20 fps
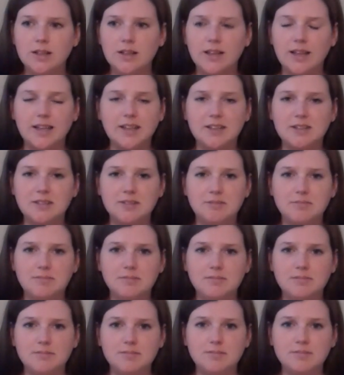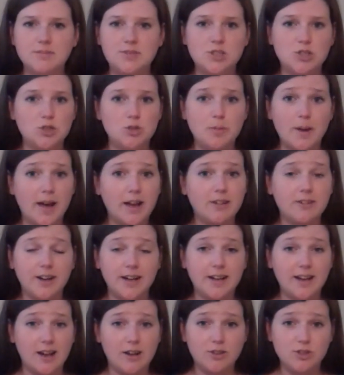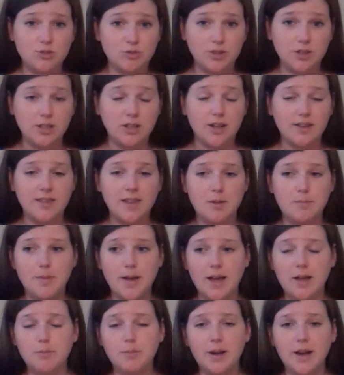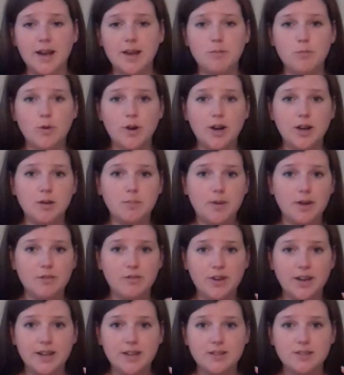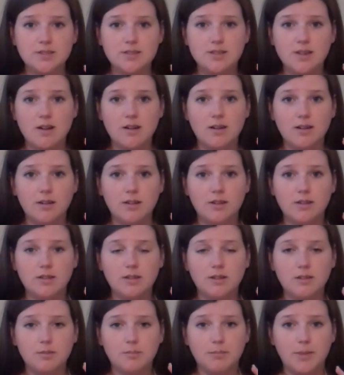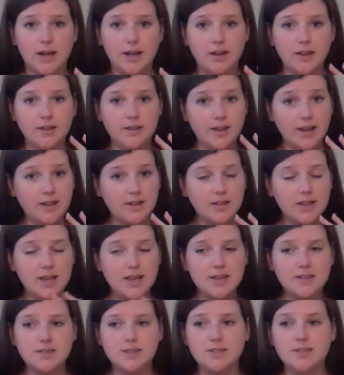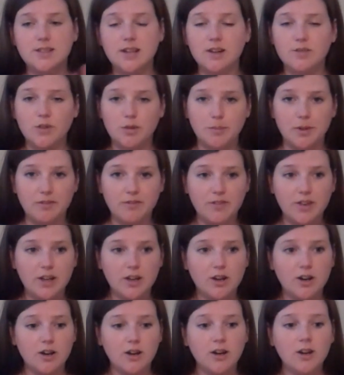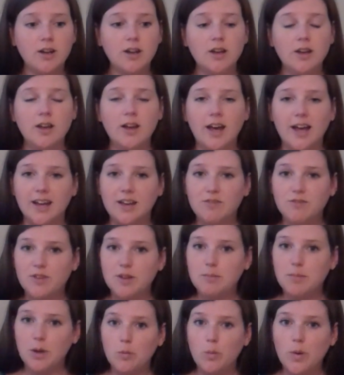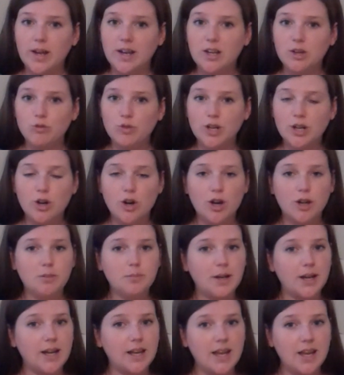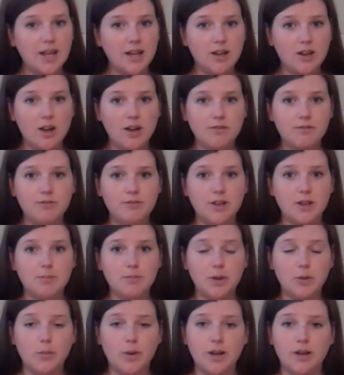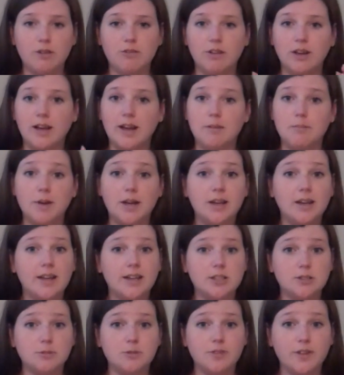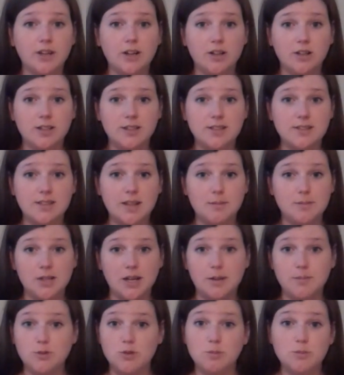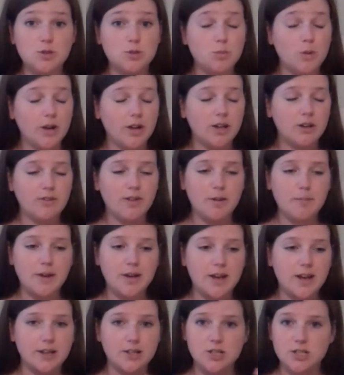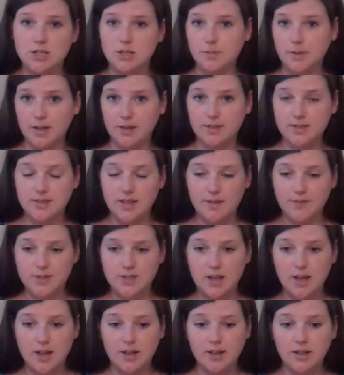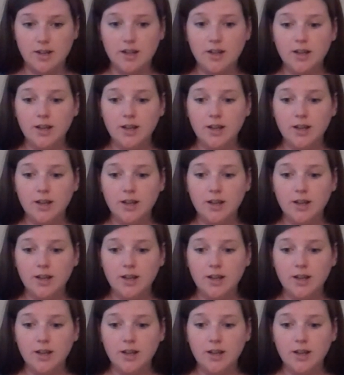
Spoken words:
Like, too bad right now, it's really not that bad, but I am wearing my rings on my necklace instead of on my finger. I can fit wedding ring on, but I cannot fit my wedding ring and my engagement ring on at the same time, so I'm just wearing it around my neck just to be on the safe side.